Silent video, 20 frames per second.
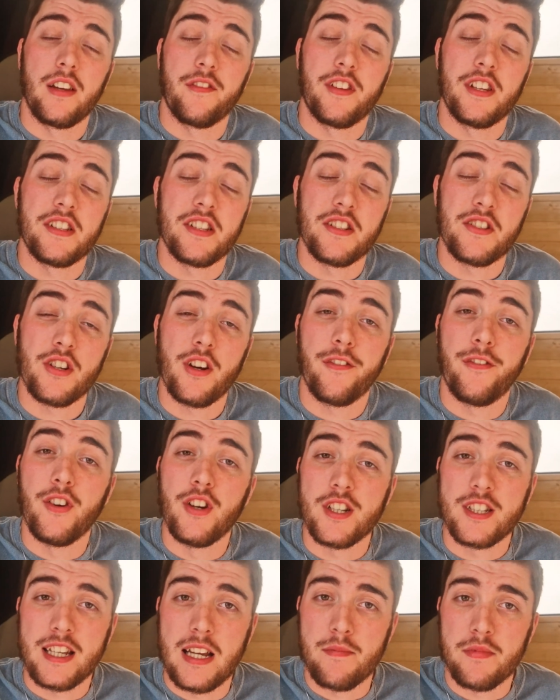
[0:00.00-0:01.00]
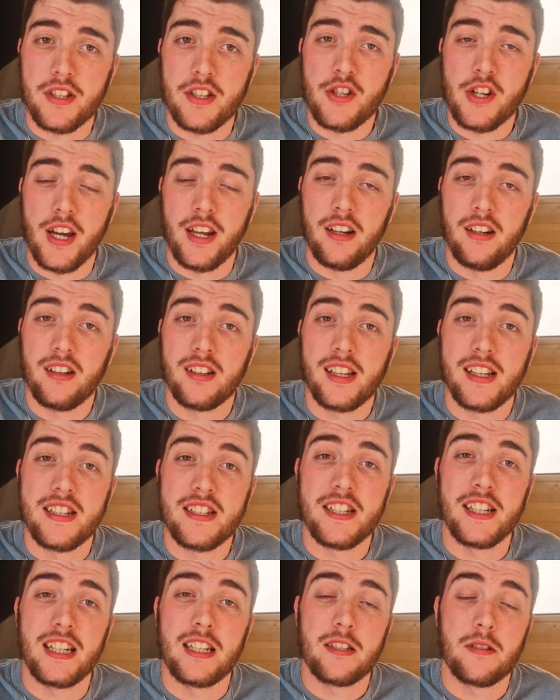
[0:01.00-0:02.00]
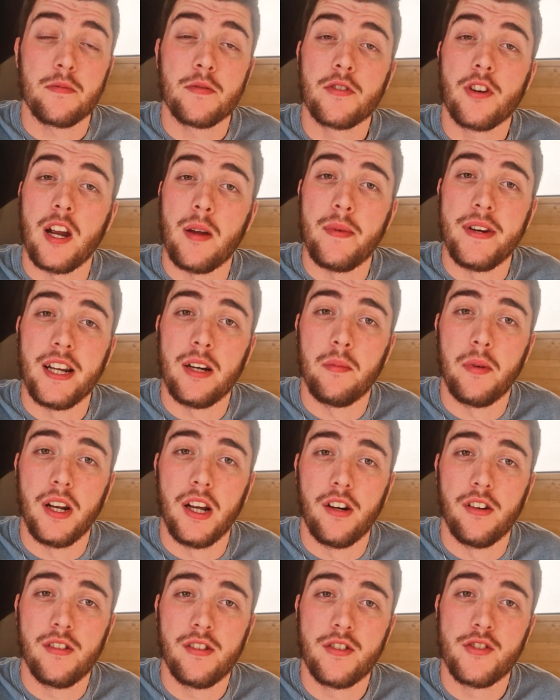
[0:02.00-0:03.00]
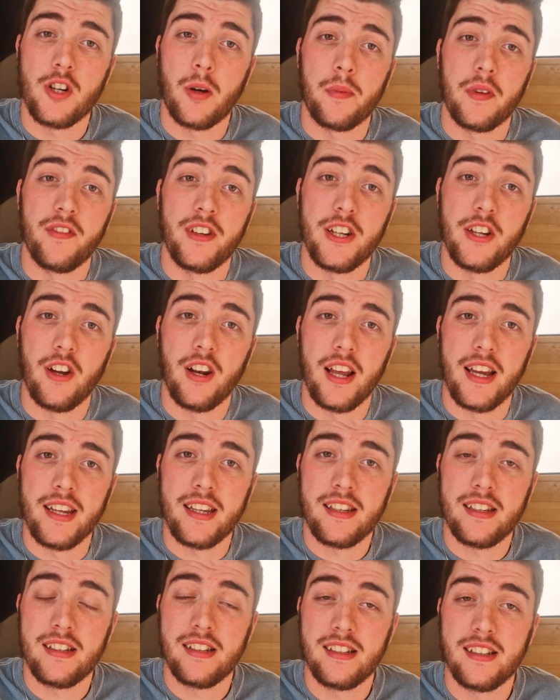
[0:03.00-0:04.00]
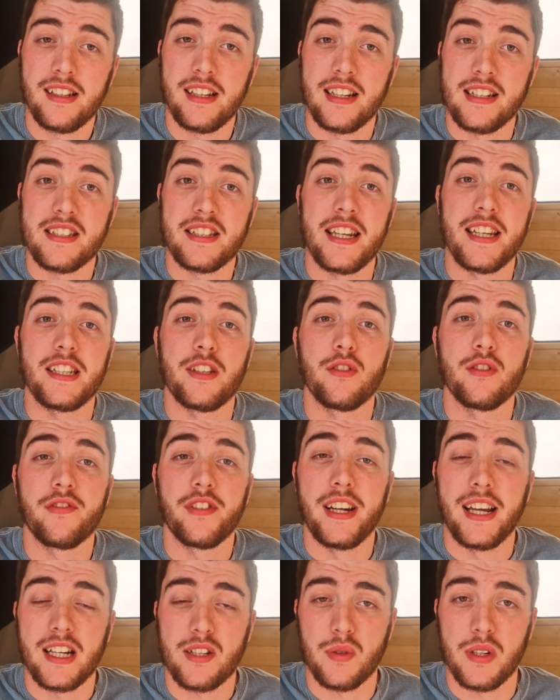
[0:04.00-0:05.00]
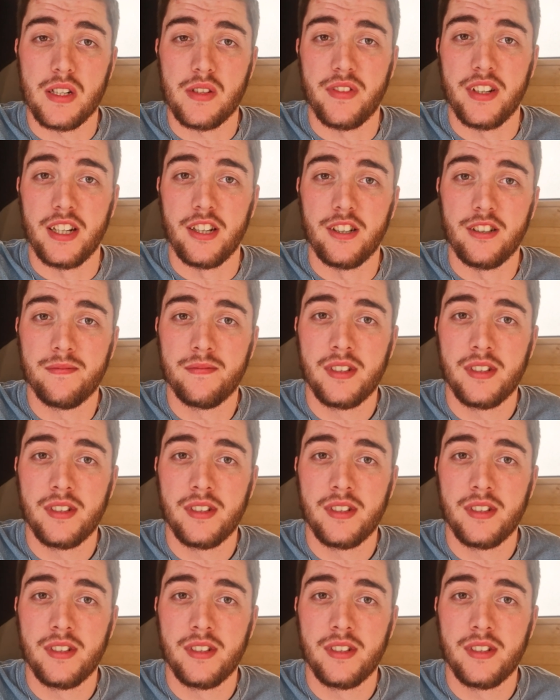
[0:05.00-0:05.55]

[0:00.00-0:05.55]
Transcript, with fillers: If this is your first time to the channel, consider subscribing down below, drop the video a like, and stay tuned for next week's video.